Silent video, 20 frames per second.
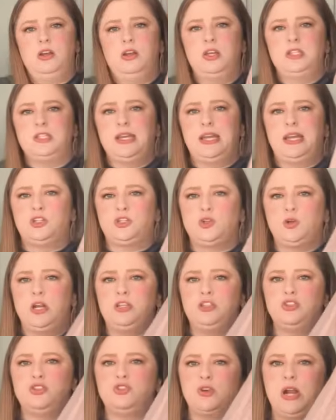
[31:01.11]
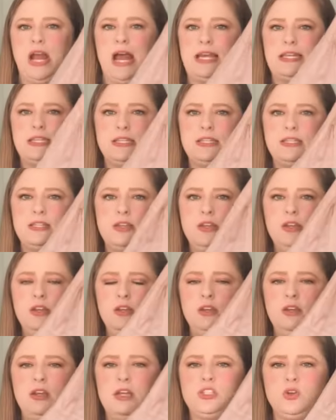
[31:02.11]
it's like a trench dress.
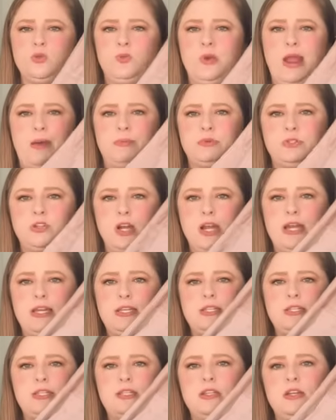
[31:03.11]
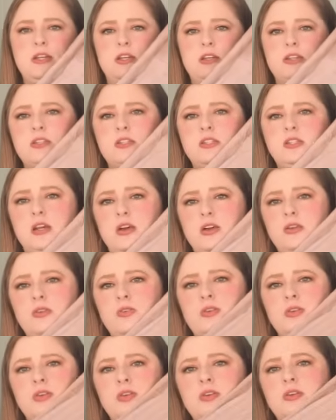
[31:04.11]
It's a wrap dress.
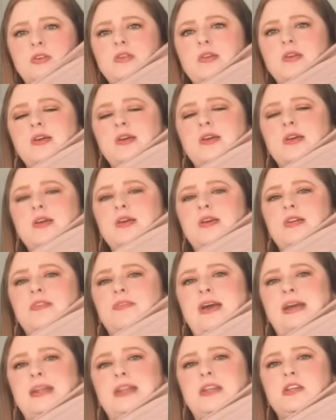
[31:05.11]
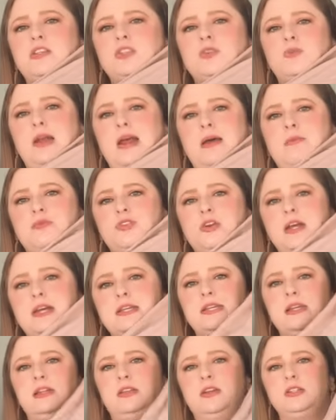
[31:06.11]
So the fact that it's a wrap
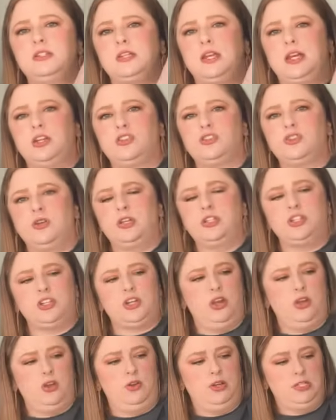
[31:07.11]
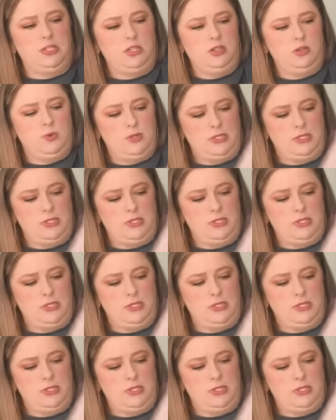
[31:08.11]
dress, it looks like a trench coat. It's new with